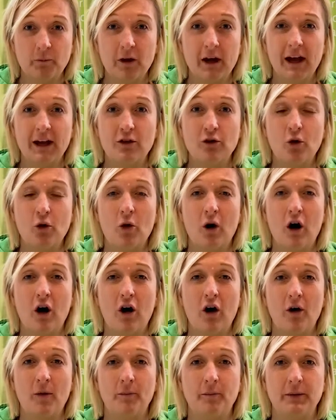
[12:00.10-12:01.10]
and your
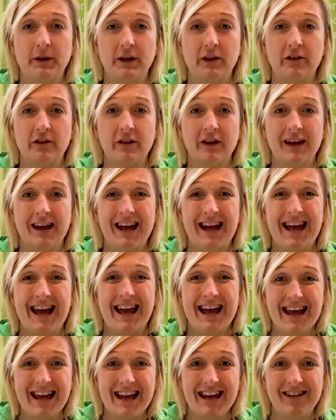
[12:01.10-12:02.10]
heart beat
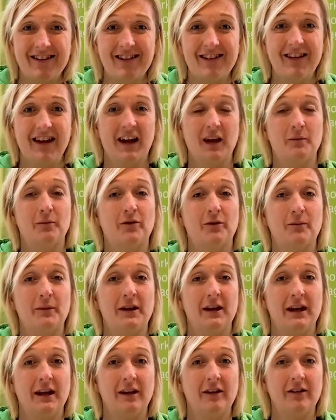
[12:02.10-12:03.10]
80 times a
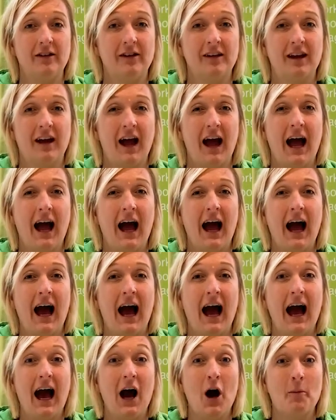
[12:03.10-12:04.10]
minute,
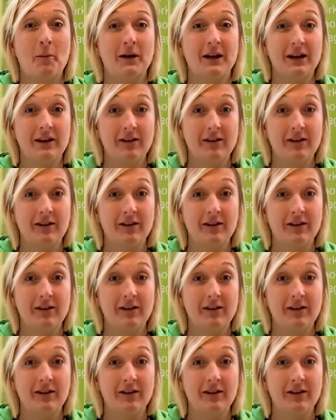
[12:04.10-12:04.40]
how many